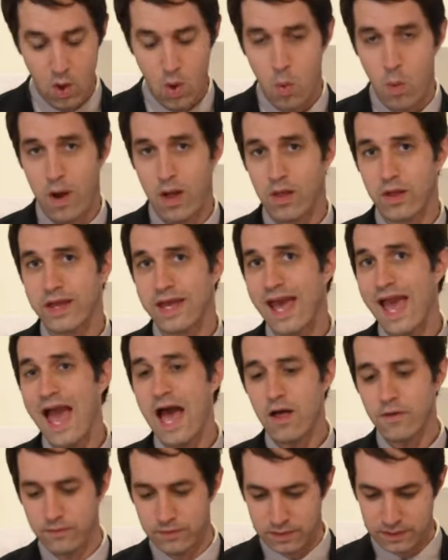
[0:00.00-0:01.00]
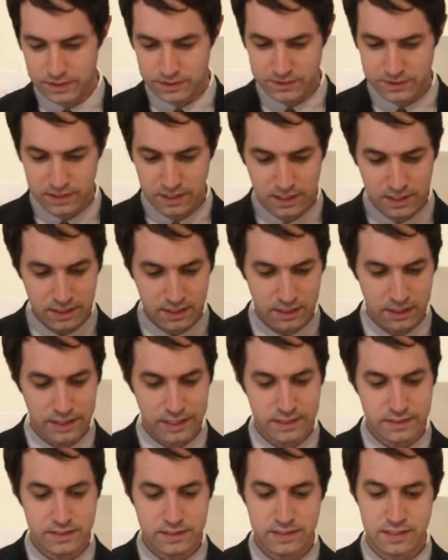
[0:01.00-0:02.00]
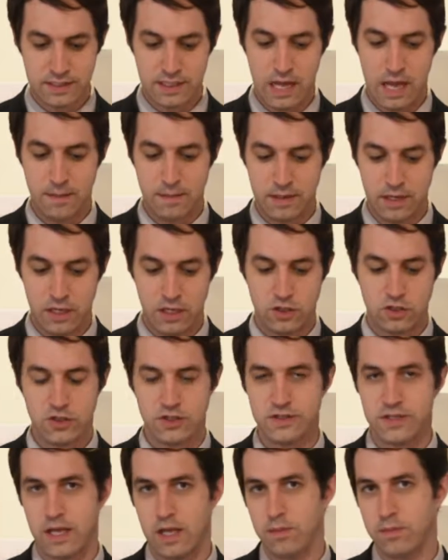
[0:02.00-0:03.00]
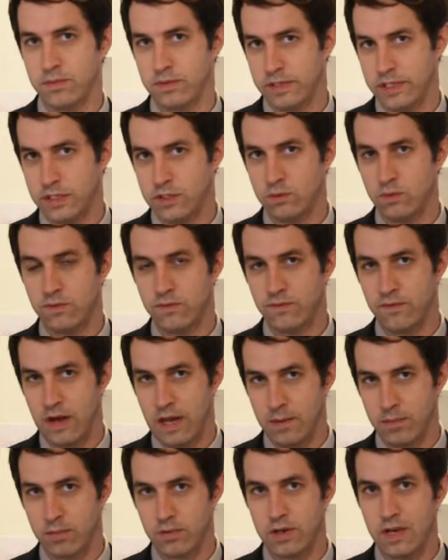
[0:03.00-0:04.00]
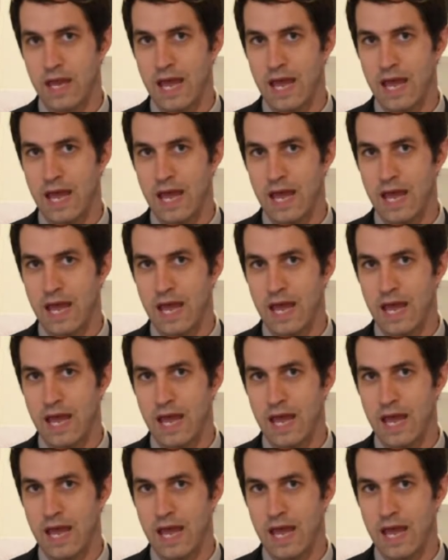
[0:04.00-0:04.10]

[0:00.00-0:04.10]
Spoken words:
while Calvinist-linked denominations help lead to a vibrant